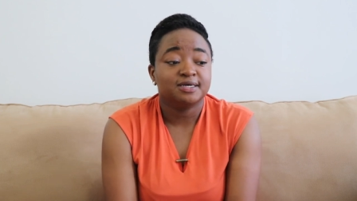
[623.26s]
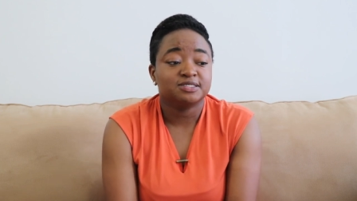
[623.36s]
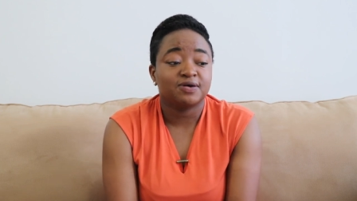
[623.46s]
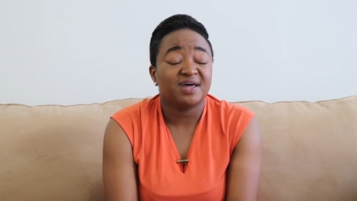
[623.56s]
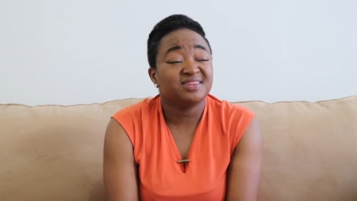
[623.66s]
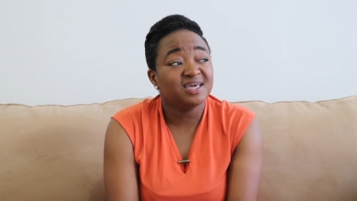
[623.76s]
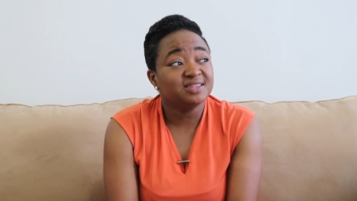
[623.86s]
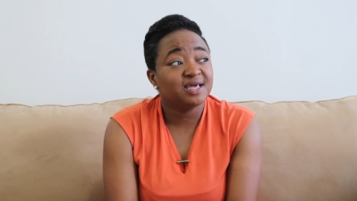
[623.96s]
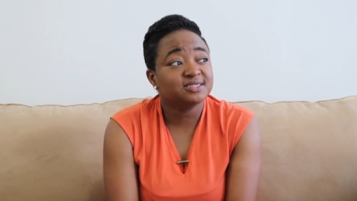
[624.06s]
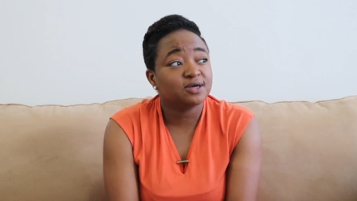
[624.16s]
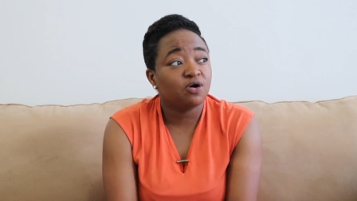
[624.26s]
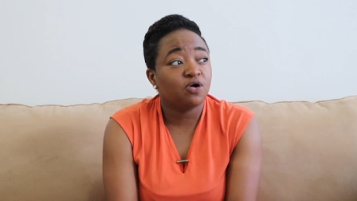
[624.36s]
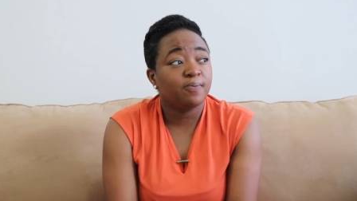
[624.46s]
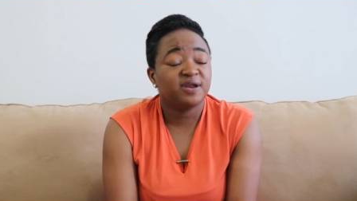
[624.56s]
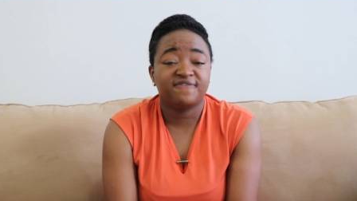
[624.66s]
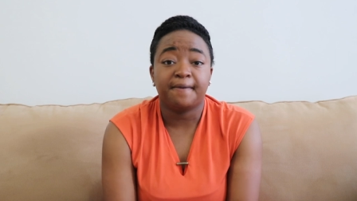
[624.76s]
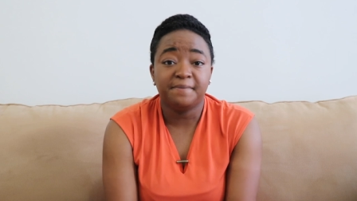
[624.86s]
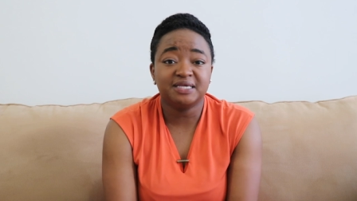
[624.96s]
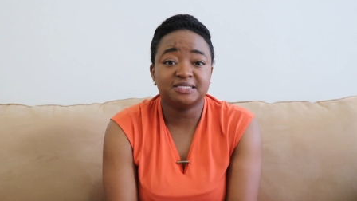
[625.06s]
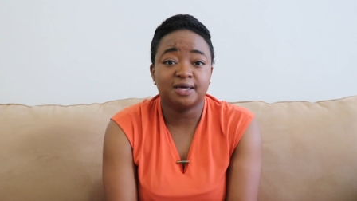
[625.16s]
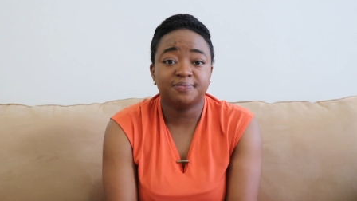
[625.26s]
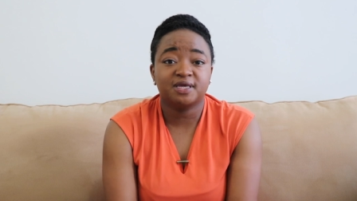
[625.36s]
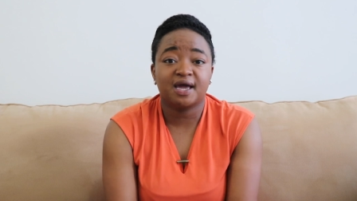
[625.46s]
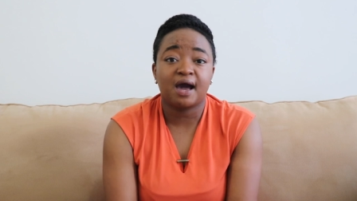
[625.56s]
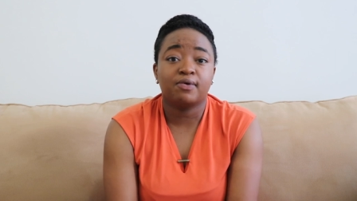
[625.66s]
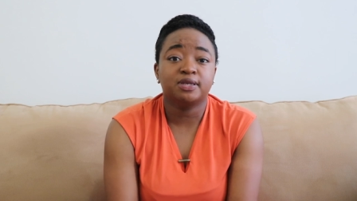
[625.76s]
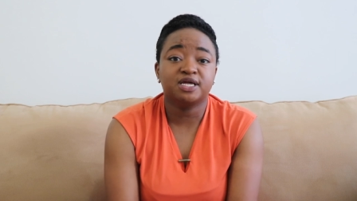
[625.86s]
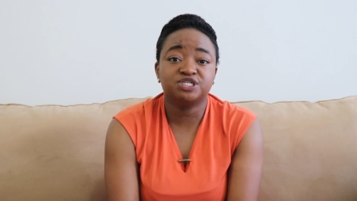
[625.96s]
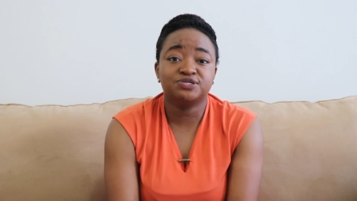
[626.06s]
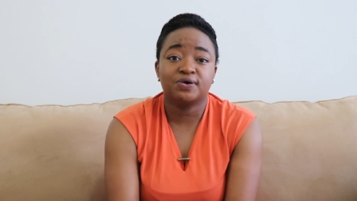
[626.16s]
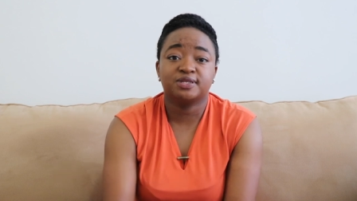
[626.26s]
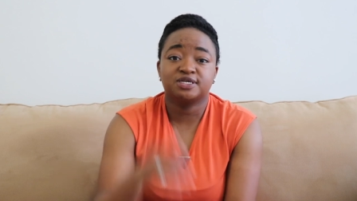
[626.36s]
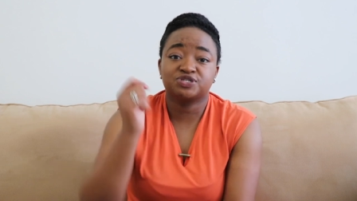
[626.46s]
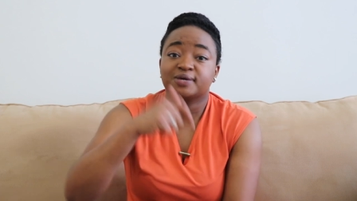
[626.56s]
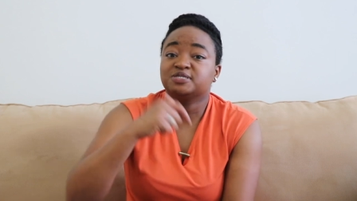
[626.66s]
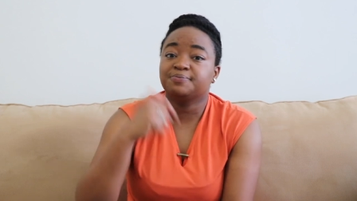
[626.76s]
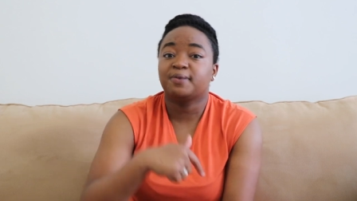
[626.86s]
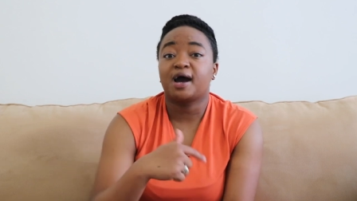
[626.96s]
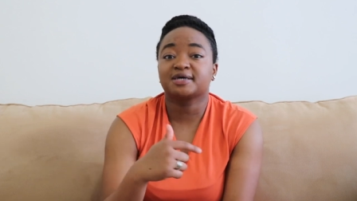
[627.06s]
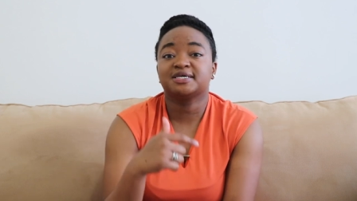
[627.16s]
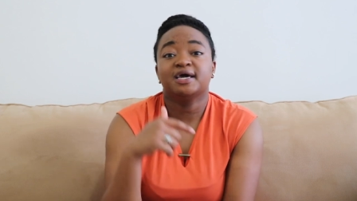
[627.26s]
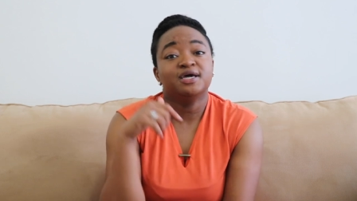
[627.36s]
So I think that's all, but if I missed something, I will let you know in the description box.